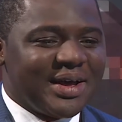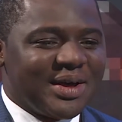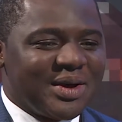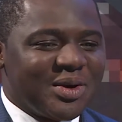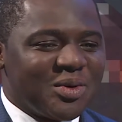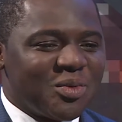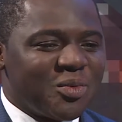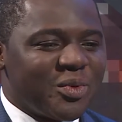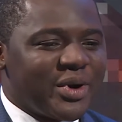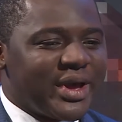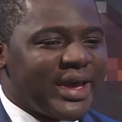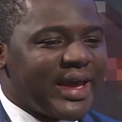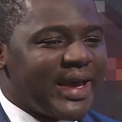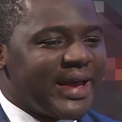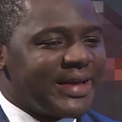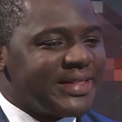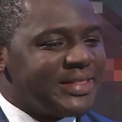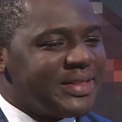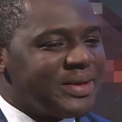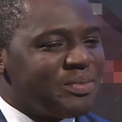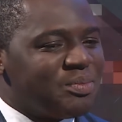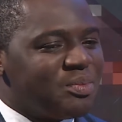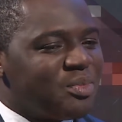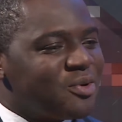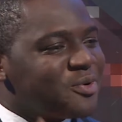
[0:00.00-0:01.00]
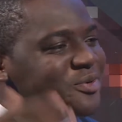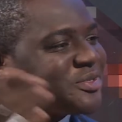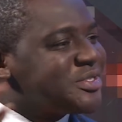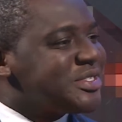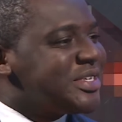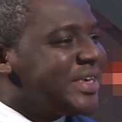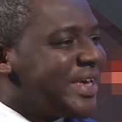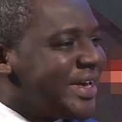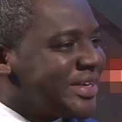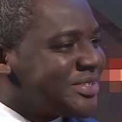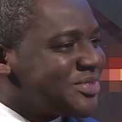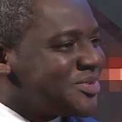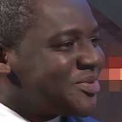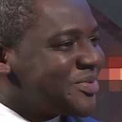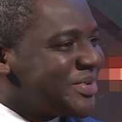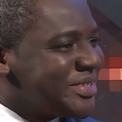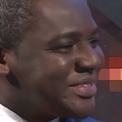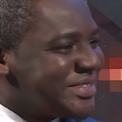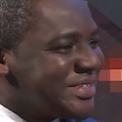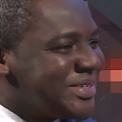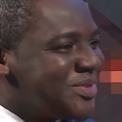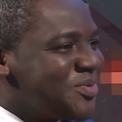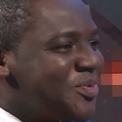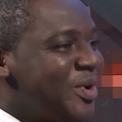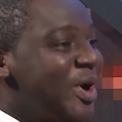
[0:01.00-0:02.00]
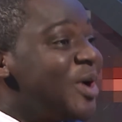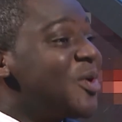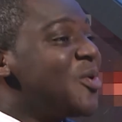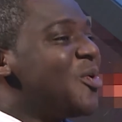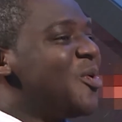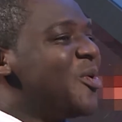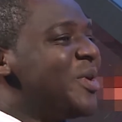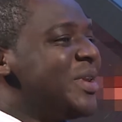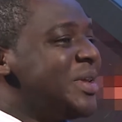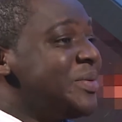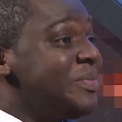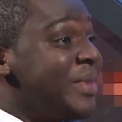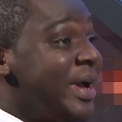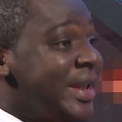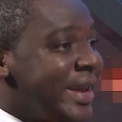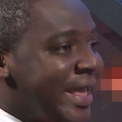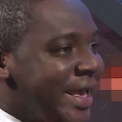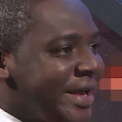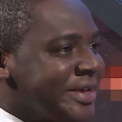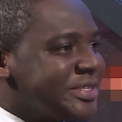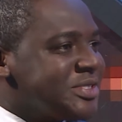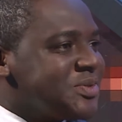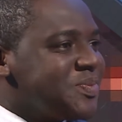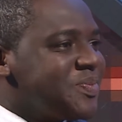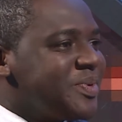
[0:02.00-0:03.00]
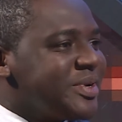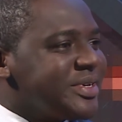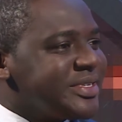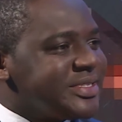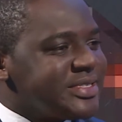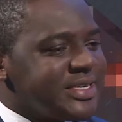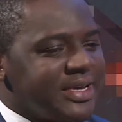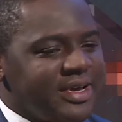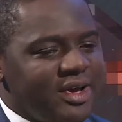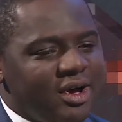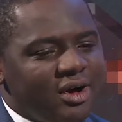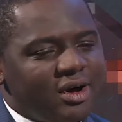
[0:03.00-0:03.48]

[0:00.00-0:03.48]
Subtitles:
Where are the books he has written? Why call him an expert?"